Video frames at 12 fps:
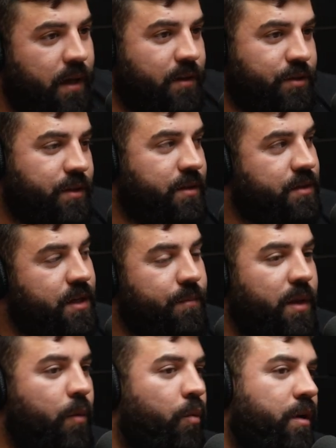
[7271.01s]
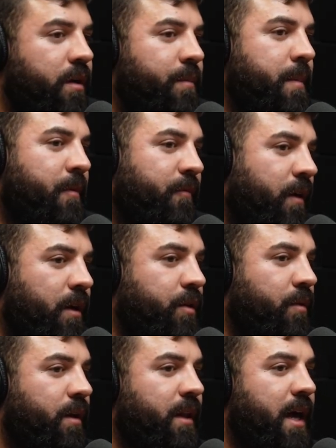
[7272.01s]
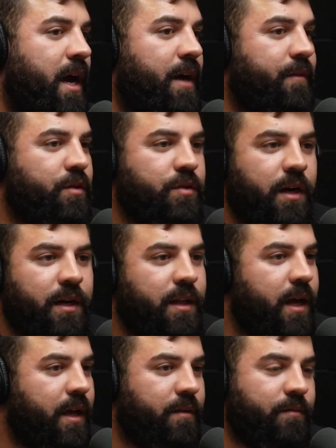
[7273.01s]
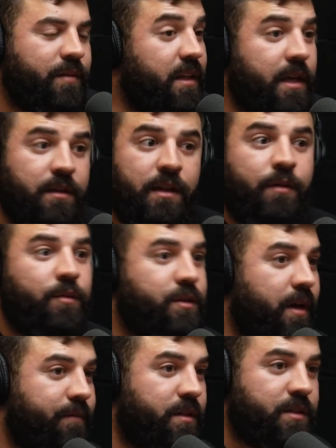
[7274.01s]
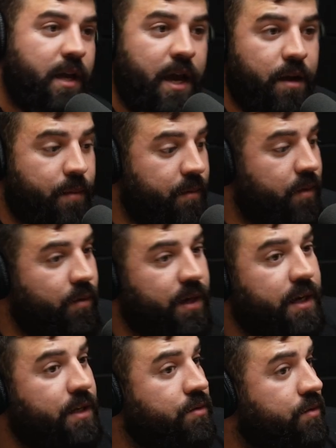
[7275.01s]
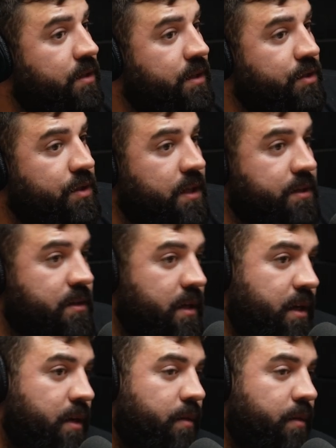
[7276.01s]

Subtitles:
I'll let you get to the gym, but like, where can people follow you online? They're trying to like, they like what you have to say, or maybe they want to get interested in GST.